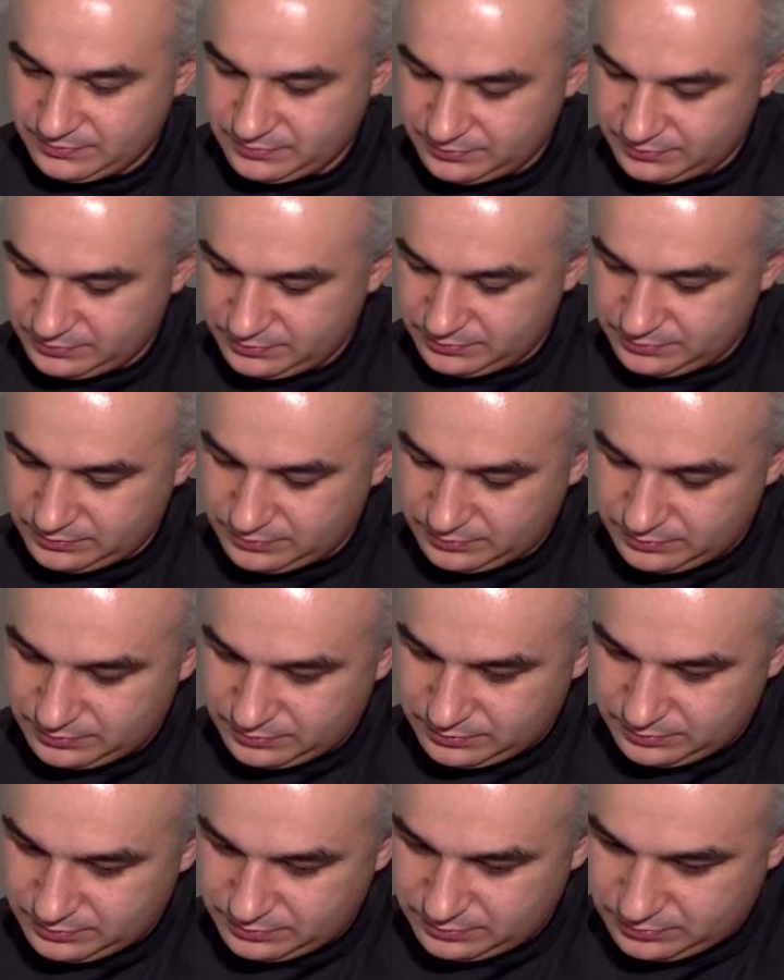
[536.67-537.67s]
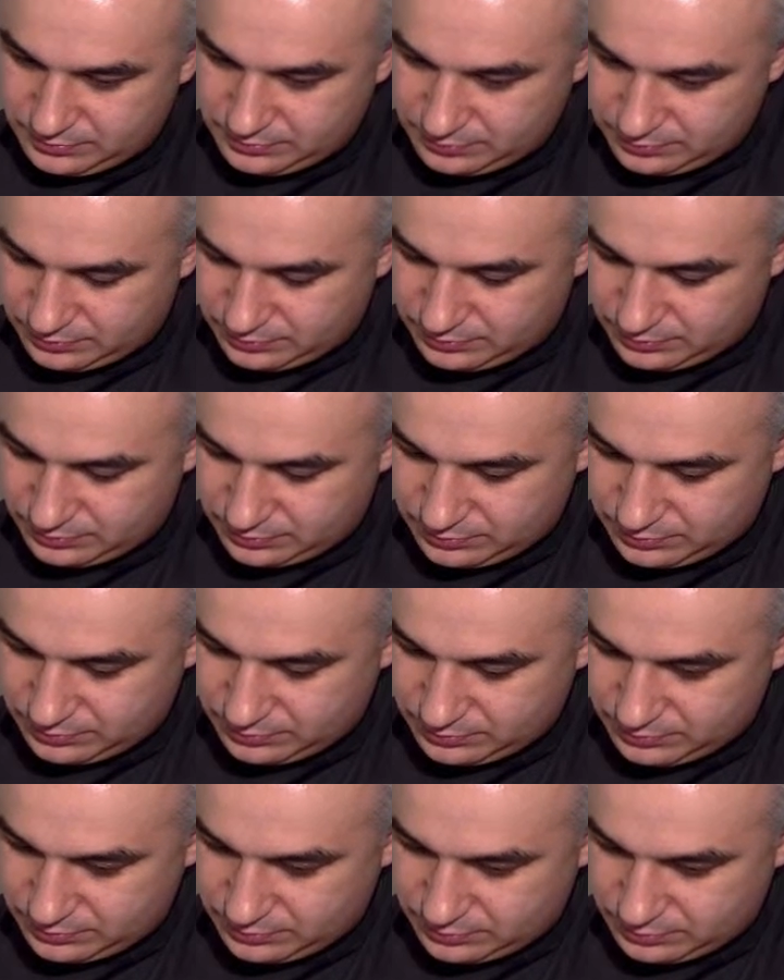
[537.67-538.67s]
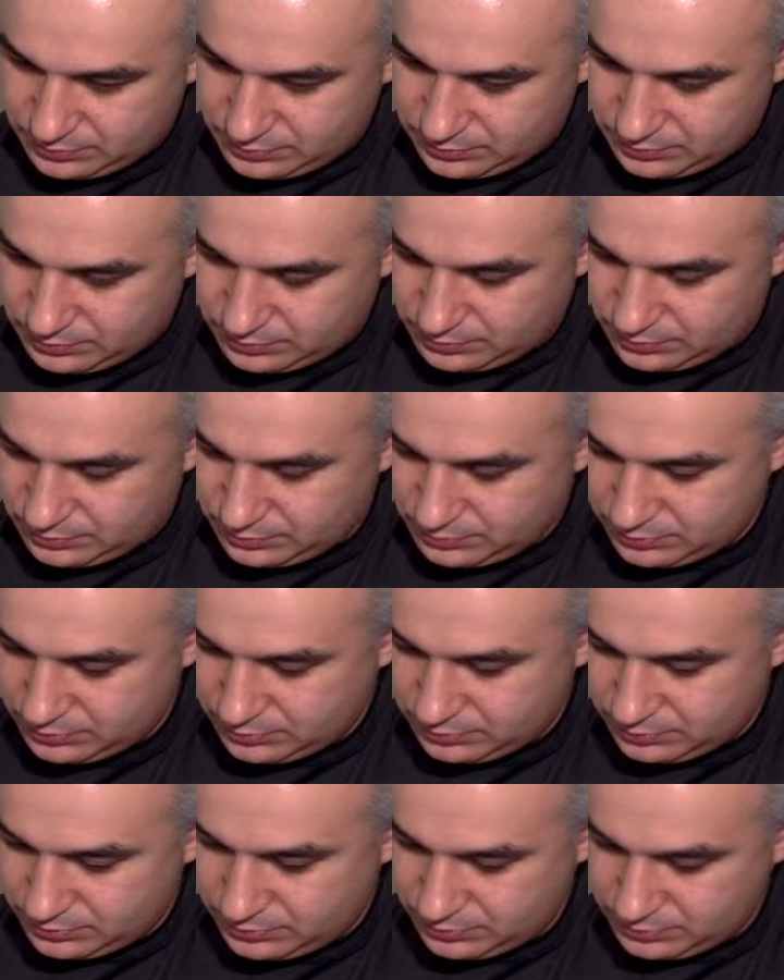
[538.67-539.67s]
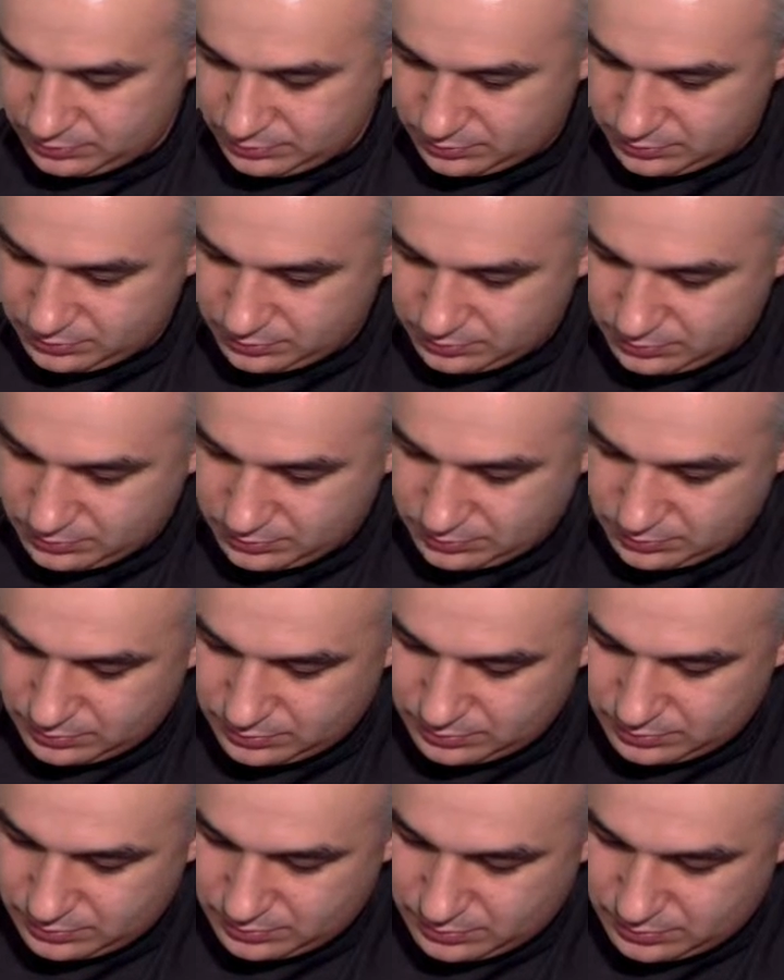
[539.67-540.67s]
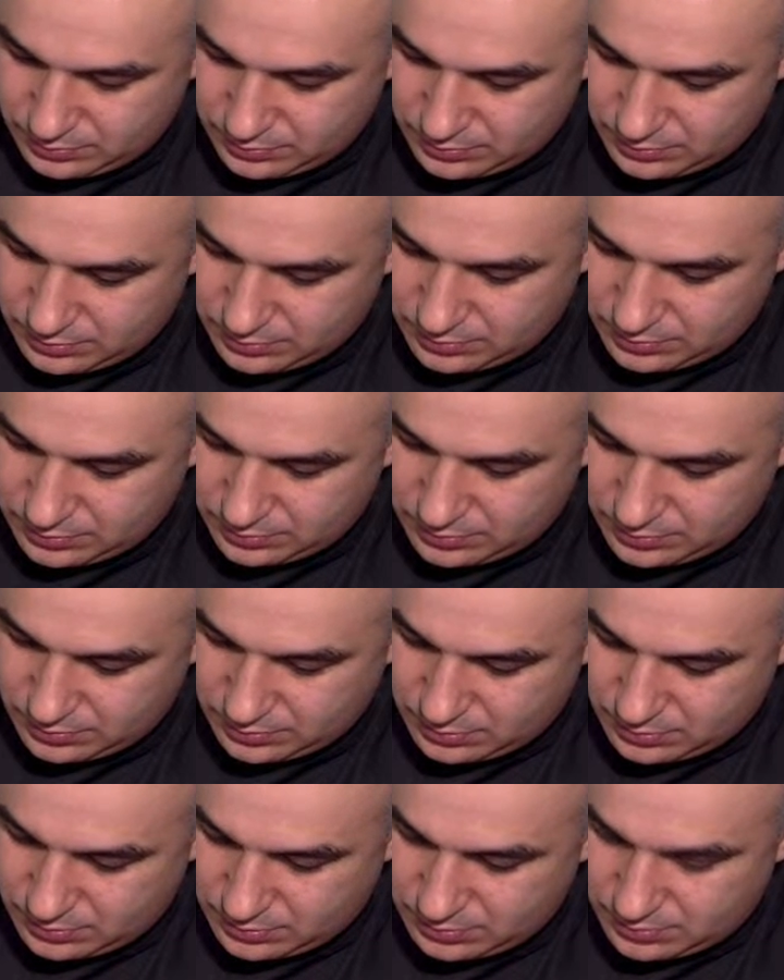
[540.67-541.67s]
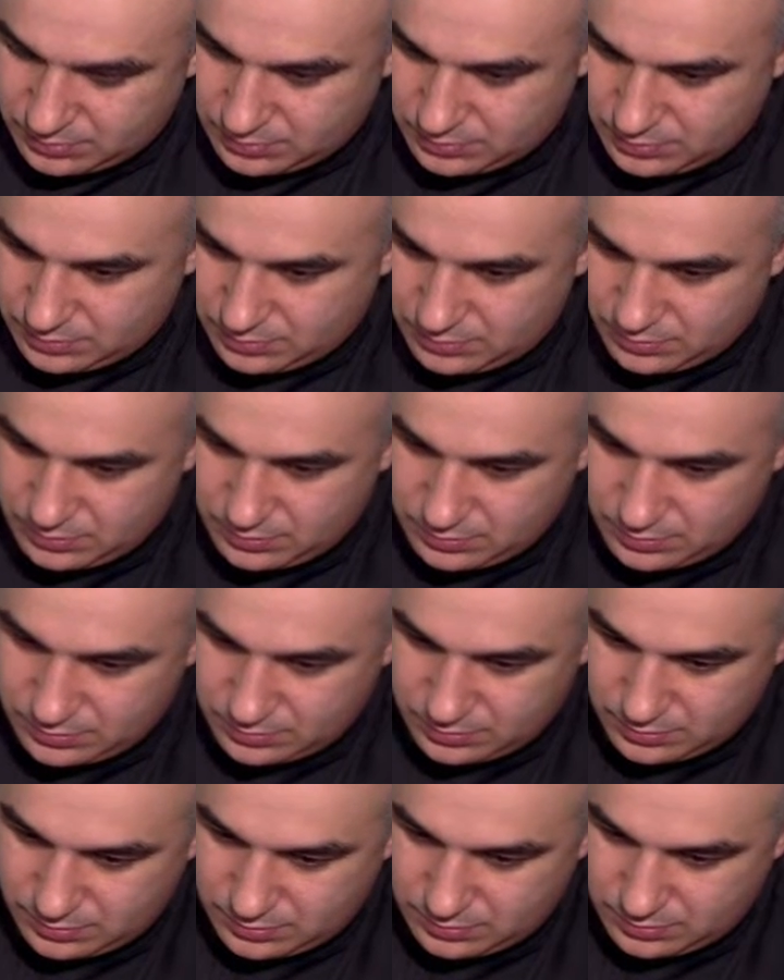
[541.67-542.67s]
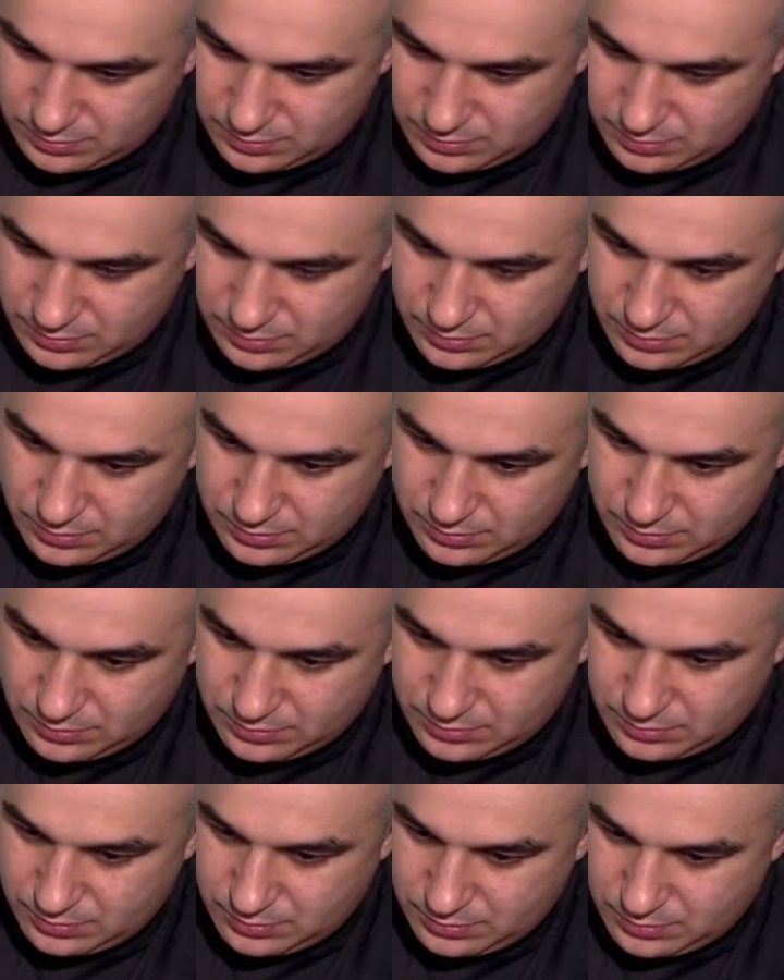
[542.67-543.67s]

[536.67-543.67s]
(silence)